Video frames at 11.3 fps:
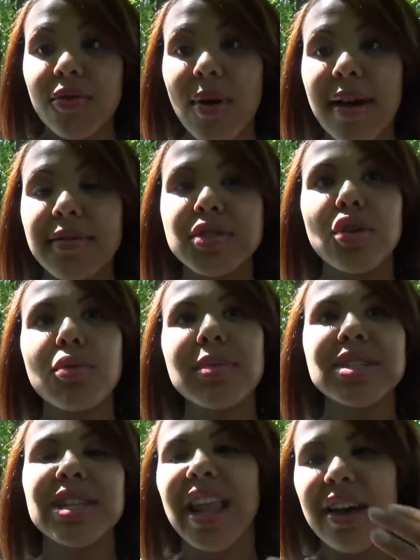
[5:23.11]
You have so
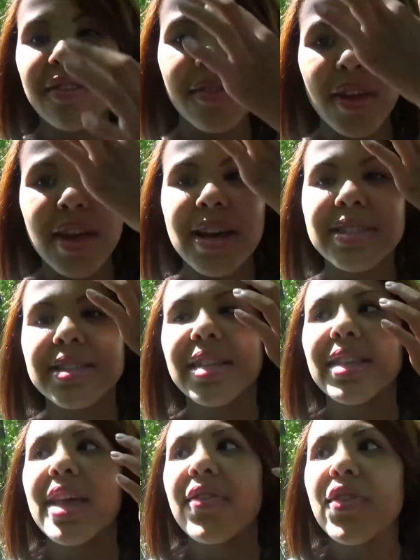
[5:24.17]
much life to
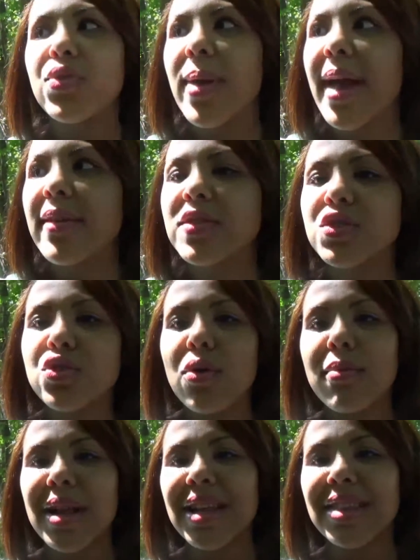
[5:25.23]
live, and you have so
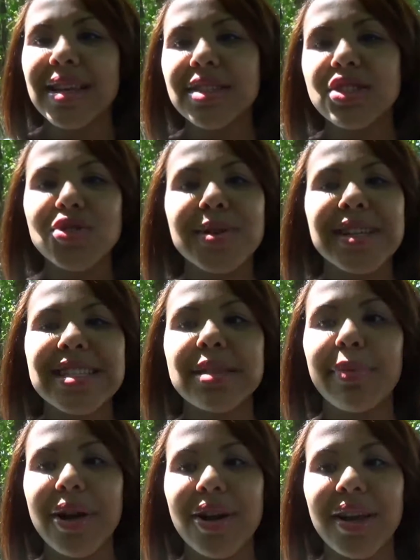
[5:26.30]
many things to
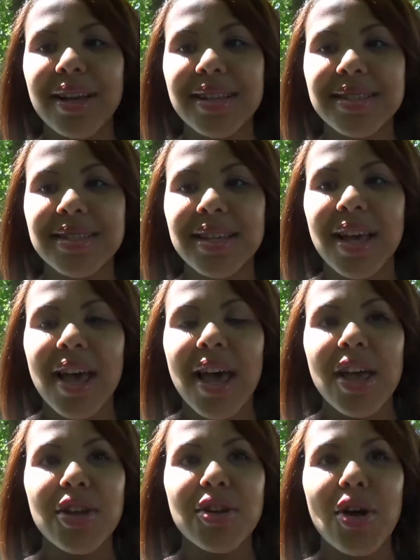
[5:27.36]
experience,
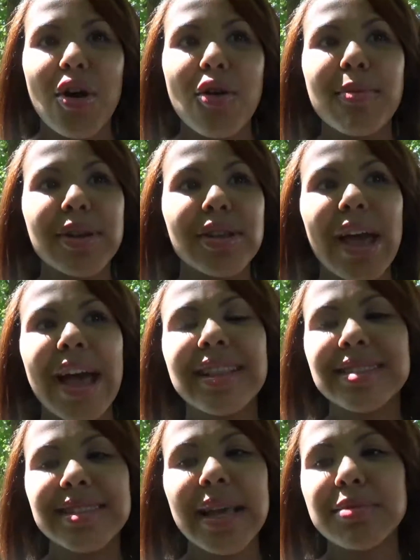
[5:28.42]
you know. But at
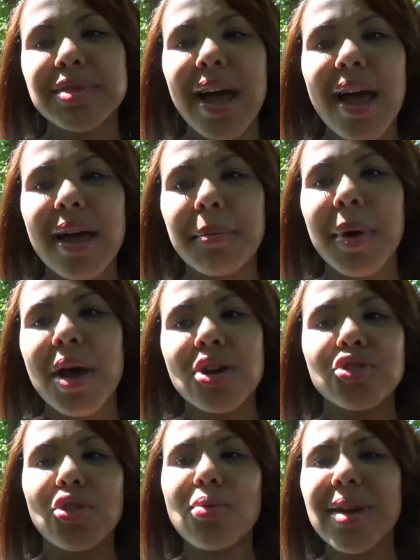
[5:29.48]
the same time,
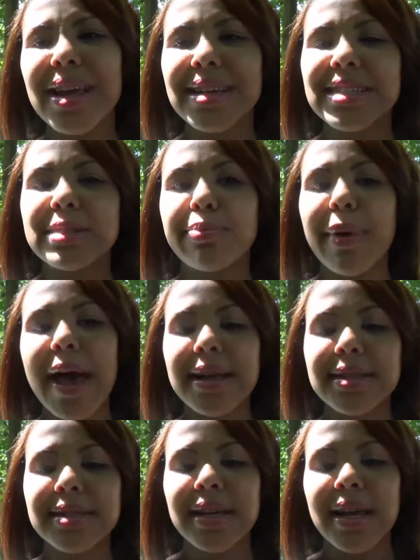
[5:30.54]
don't
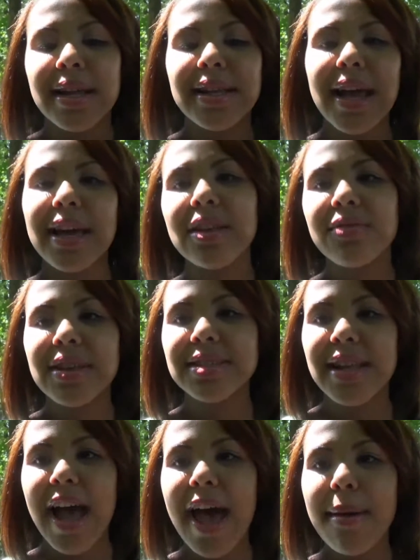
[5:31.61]
expect negative things
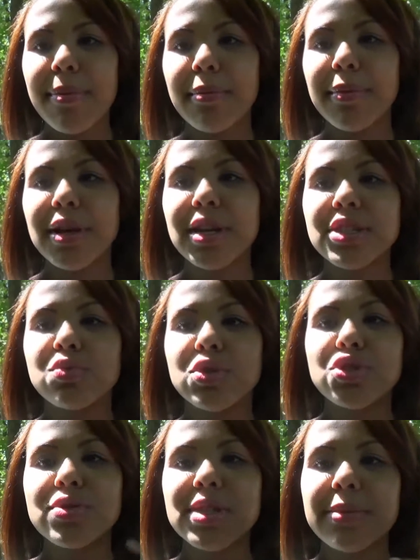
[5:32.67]
to happen, because
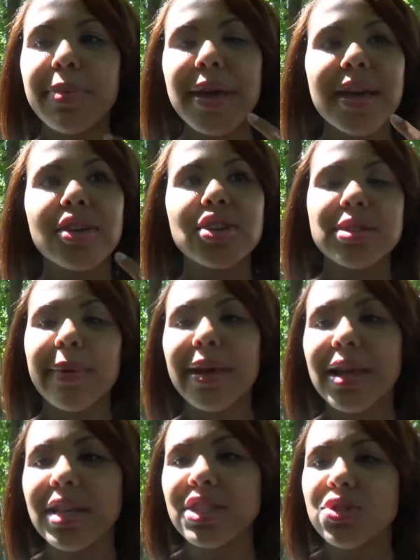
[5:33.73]
what you speak, you're
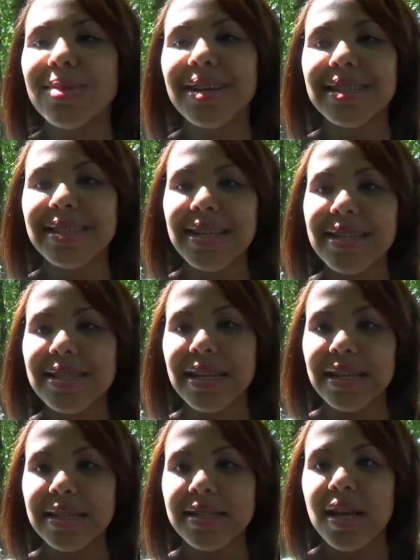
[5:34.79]
speaking into
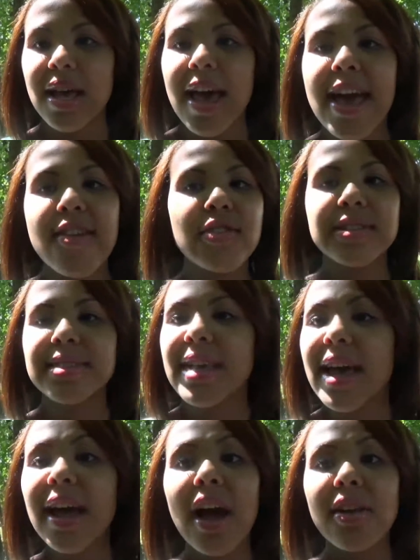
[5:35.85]
existence. If you're
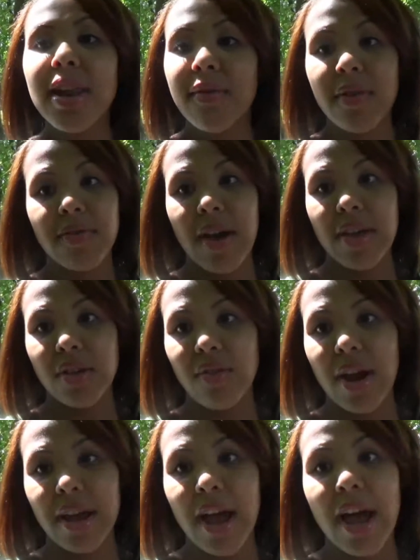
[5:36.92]
saying I'll never find the
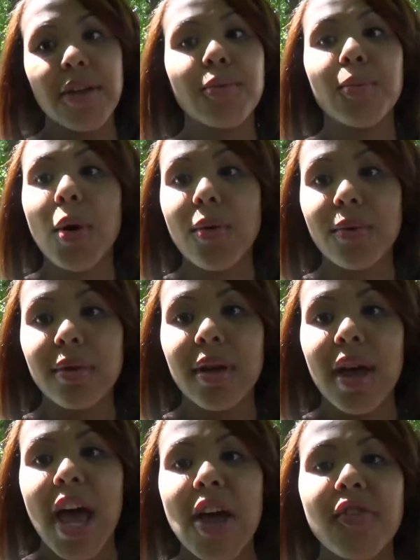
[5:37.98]
right guy, you won't.
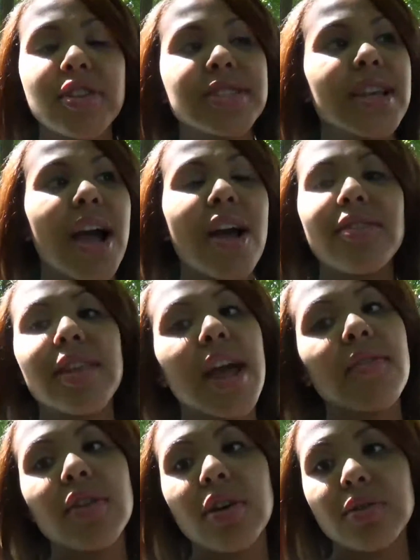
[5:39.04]
If you're saying I'll
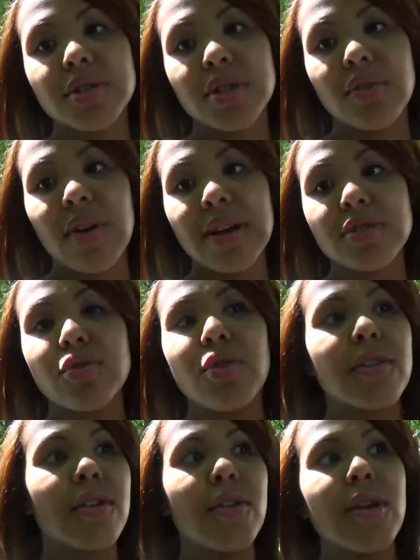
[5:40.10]
never go to the right
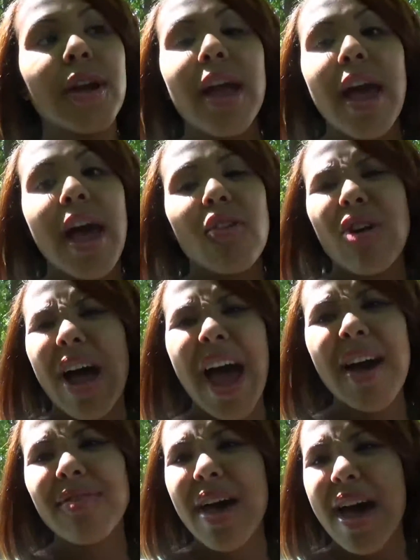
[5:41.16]
school or
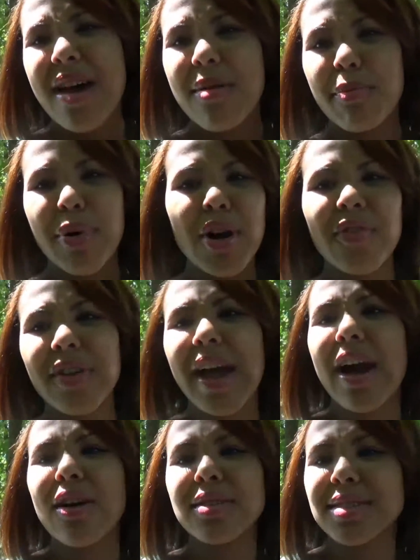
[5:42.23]
have that perfect
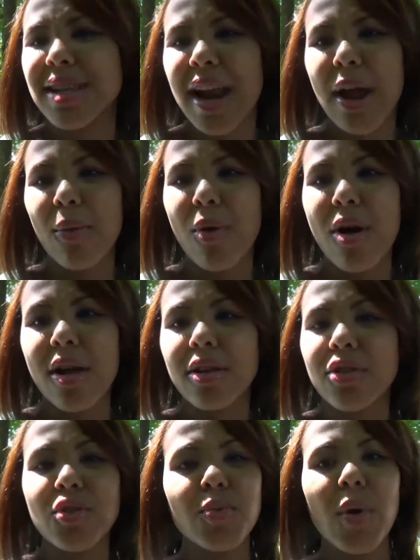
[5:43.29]
house that I want,
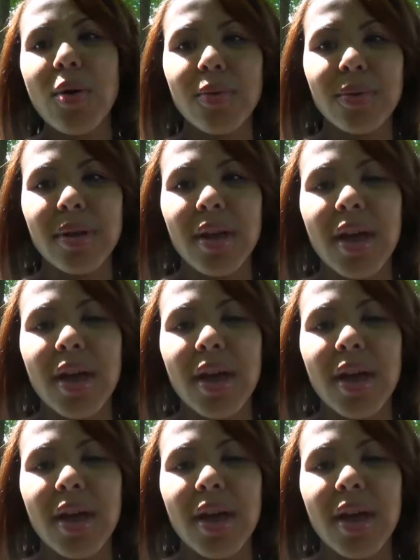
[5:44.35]
you won't.